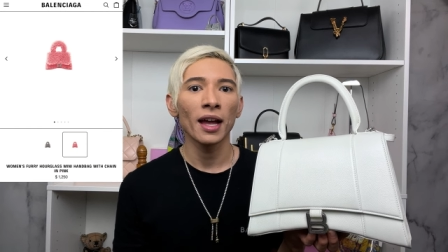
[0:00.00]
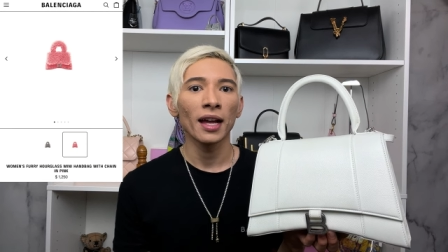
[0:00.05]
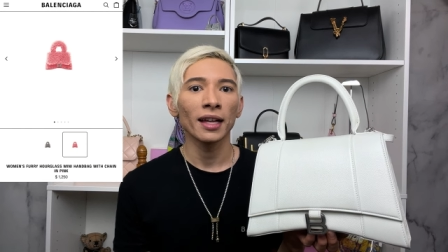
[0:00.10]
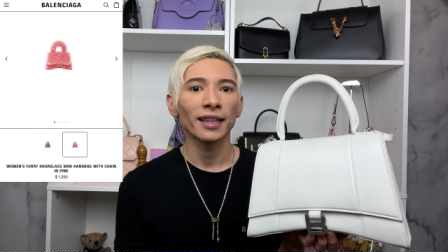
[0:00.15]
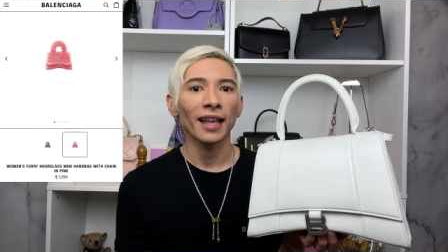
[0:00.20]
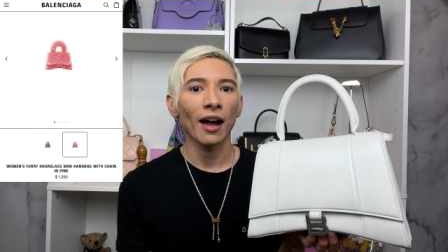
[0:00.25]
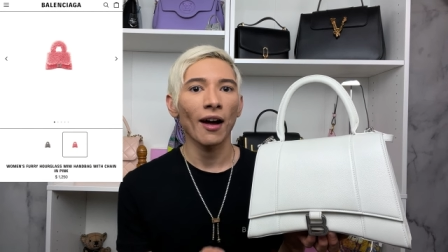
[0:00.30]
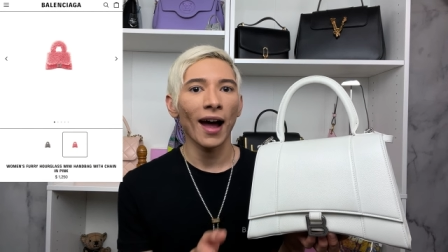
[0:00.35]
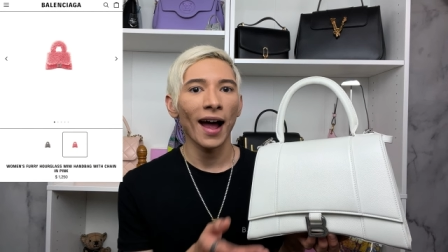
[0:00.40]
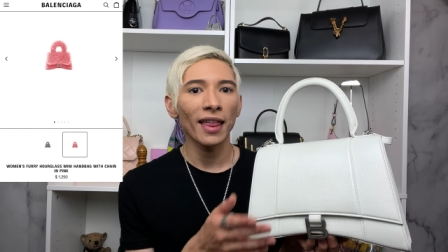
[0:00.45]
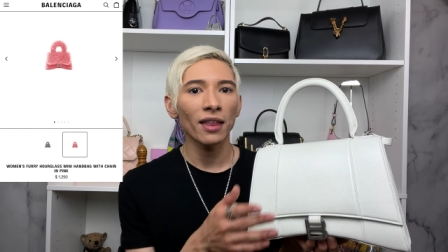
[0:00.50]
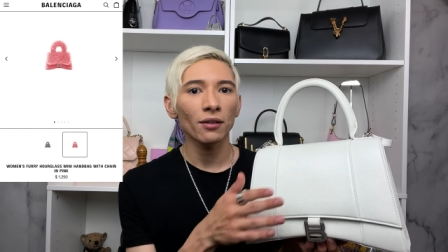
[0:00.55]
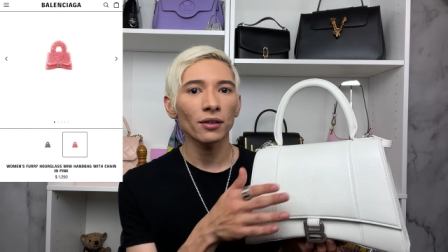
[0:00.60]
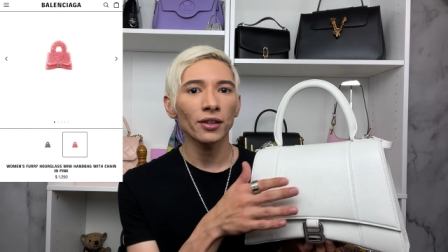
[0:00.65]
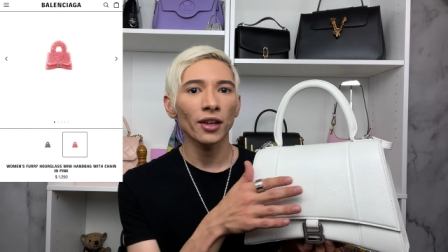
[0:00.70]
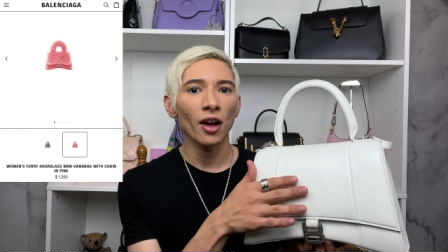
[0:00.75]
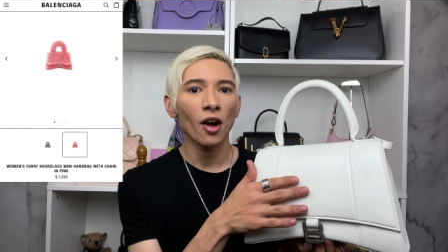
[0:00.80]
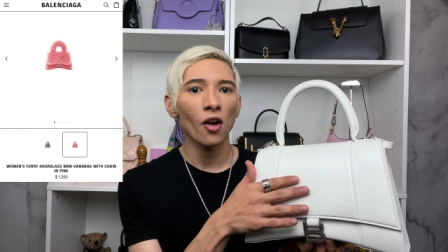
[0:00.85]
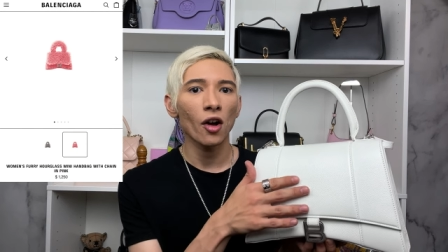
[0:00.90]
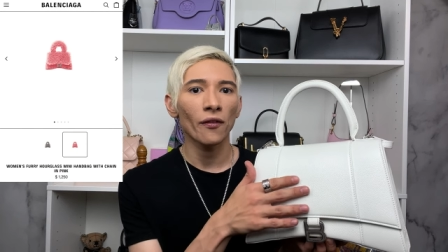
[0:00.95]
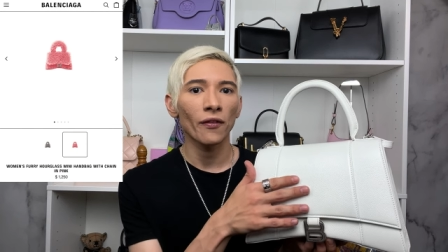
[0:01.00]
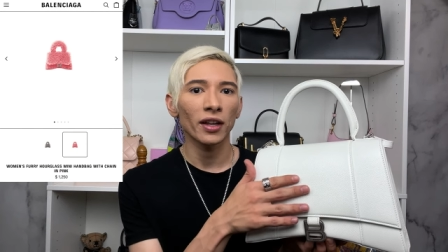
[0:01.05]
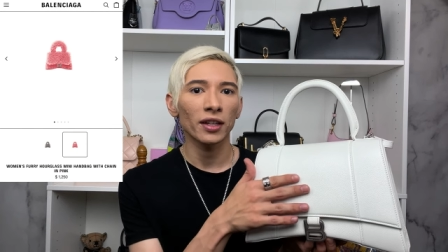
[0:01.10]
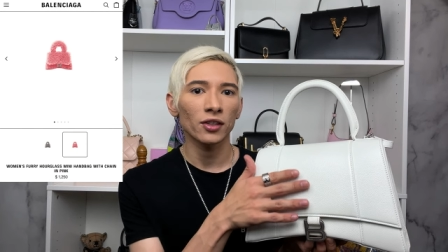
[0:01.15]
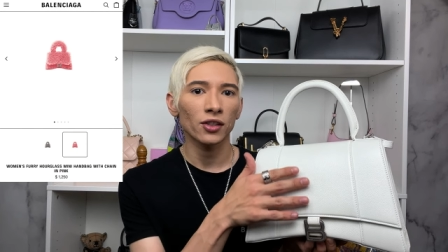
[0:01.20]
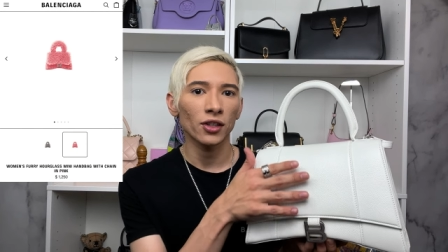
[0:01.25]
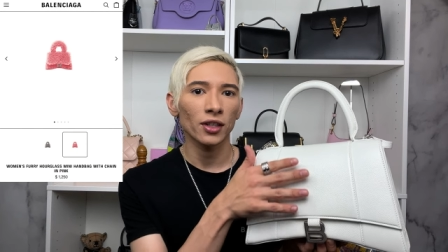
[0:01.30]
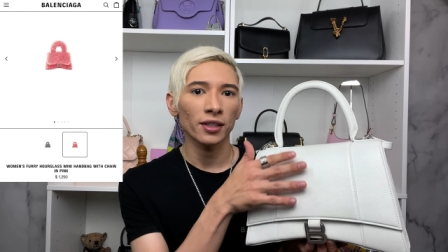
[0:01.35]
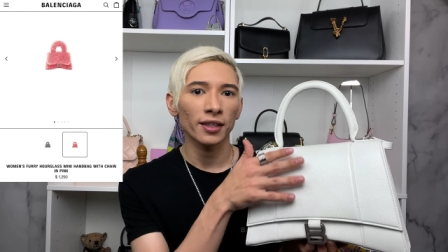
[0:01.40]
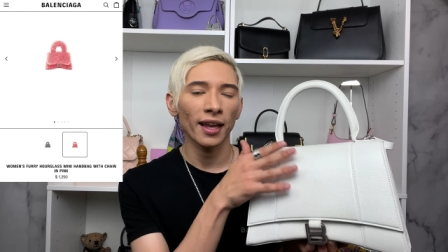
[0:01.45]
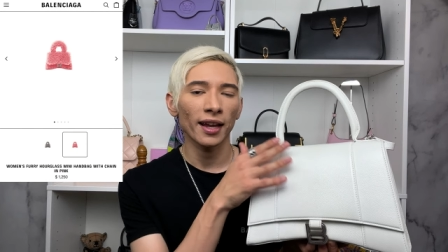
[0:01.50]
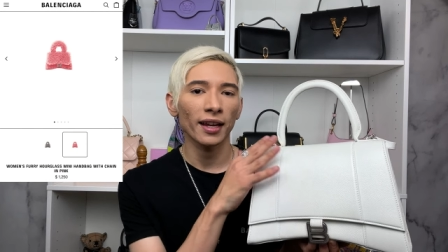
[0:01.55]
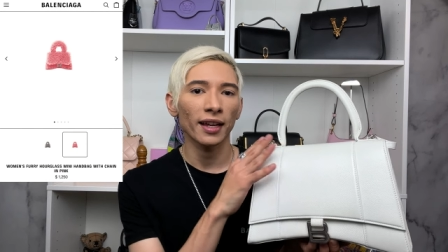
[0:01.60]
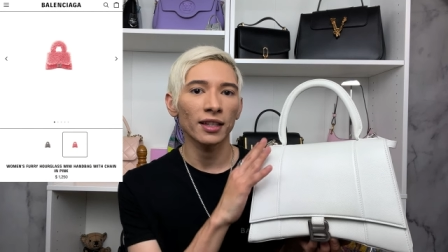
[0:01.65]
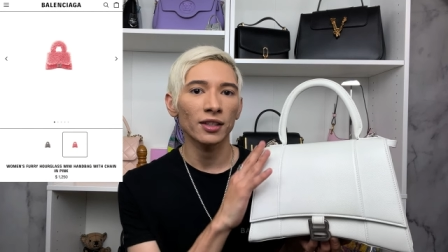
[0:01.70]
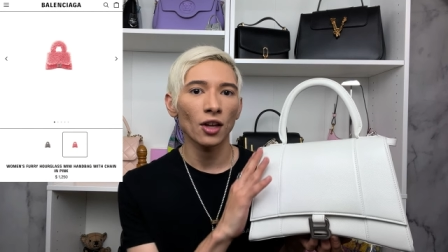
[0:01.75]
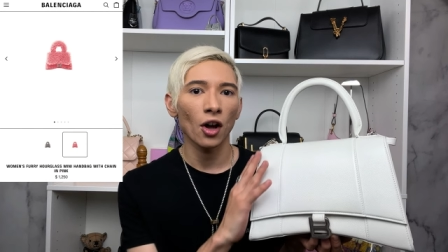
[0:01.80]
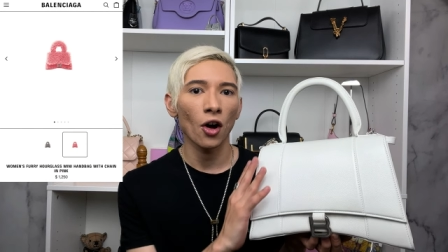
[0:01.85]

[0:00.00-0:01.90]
Now I don't know if it's just like it's